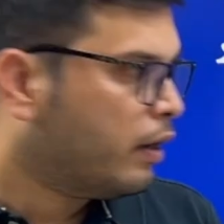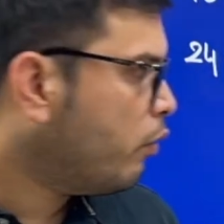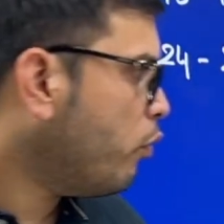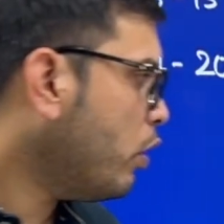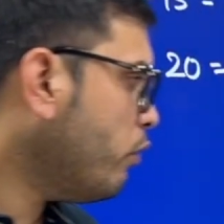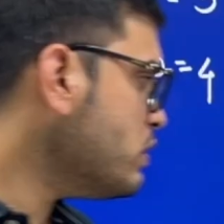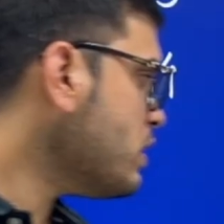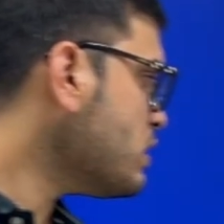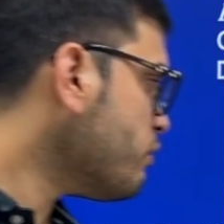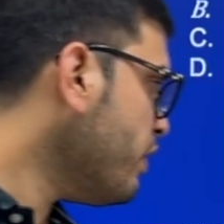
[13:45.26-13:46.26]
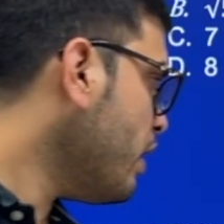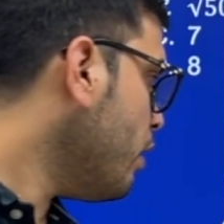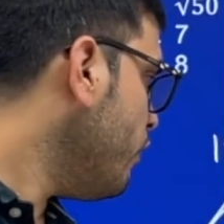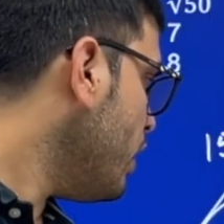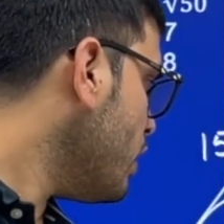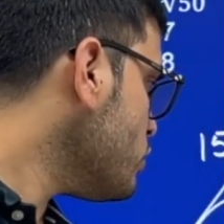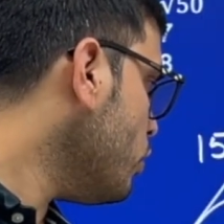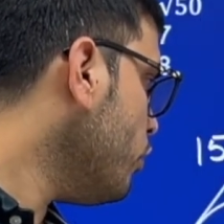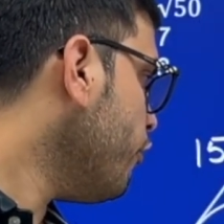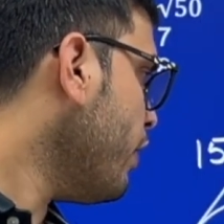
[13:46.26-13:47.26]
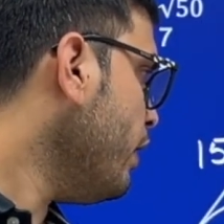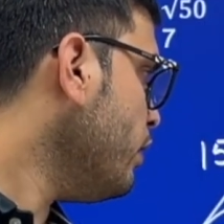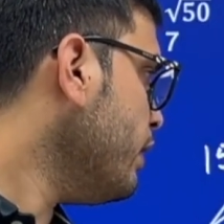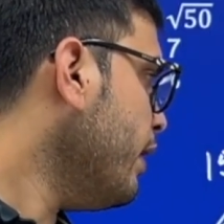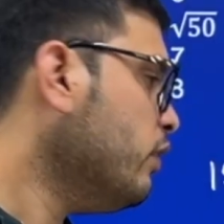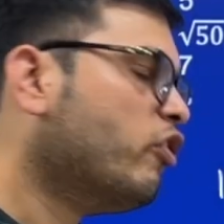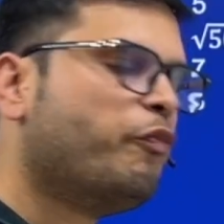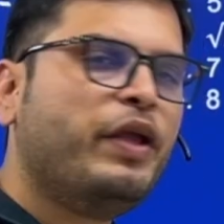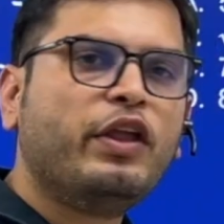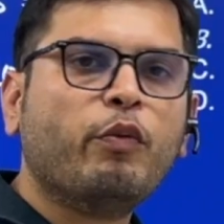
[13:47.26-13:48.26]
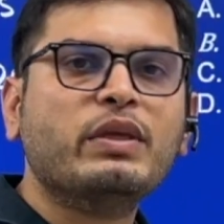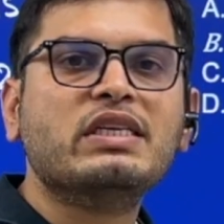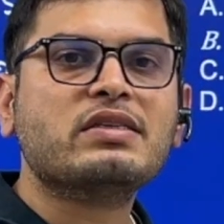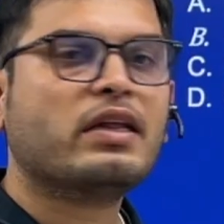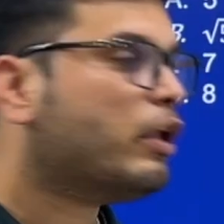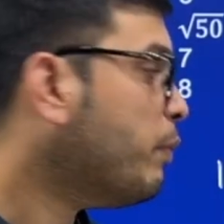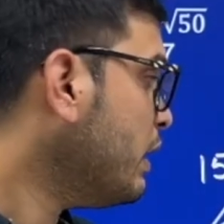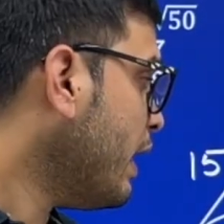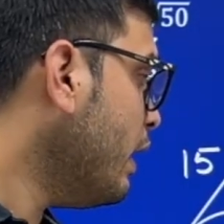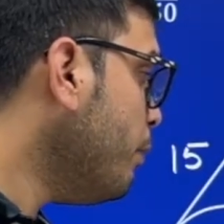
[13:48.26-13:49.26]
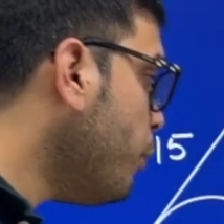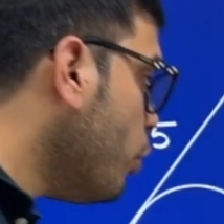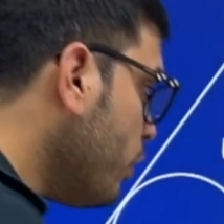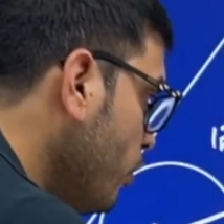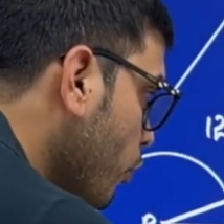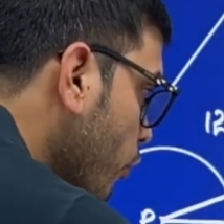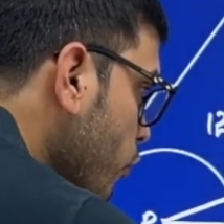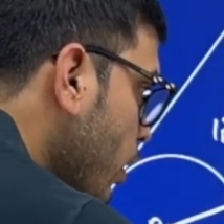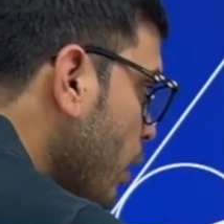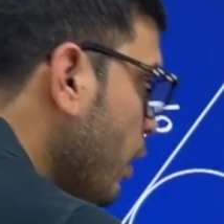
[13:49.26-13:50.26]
Now what was asked? We are asked to find the length of PQ, which is nothing but hypotenuse